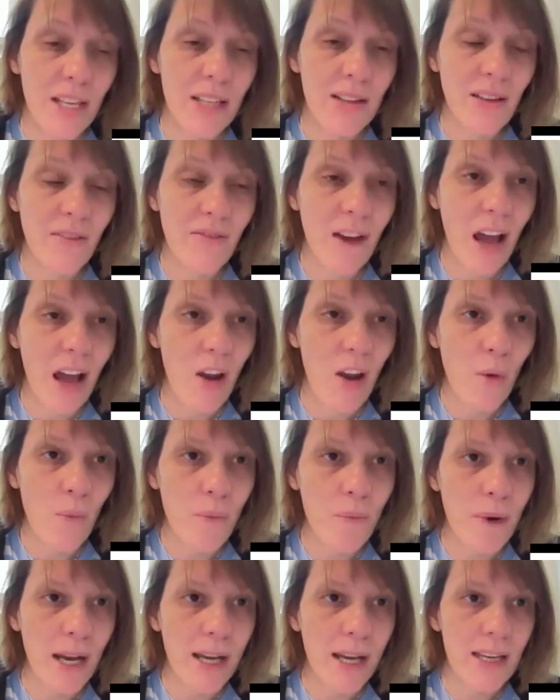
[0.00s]
been
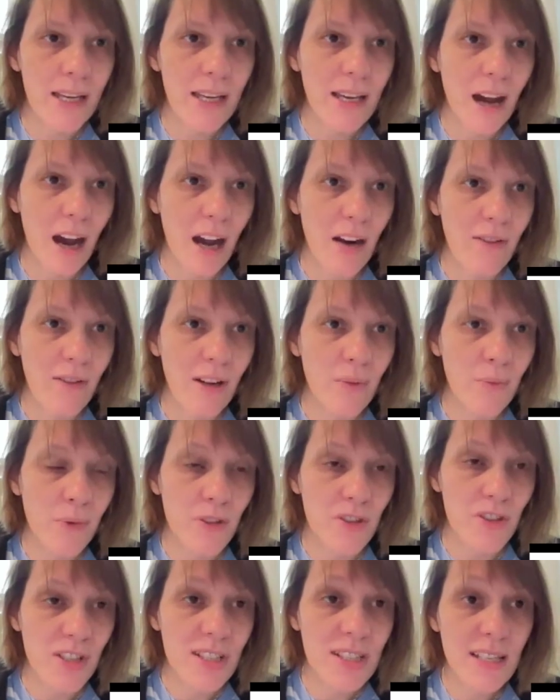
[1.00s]
developed by Harvard
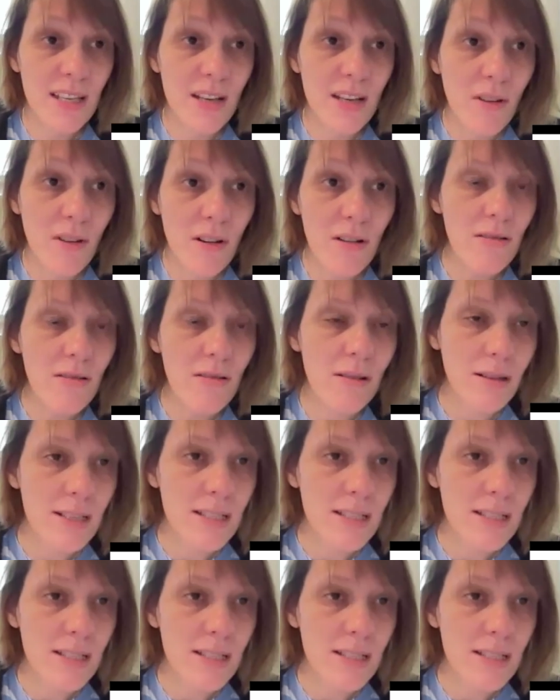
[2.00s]
Project Zero.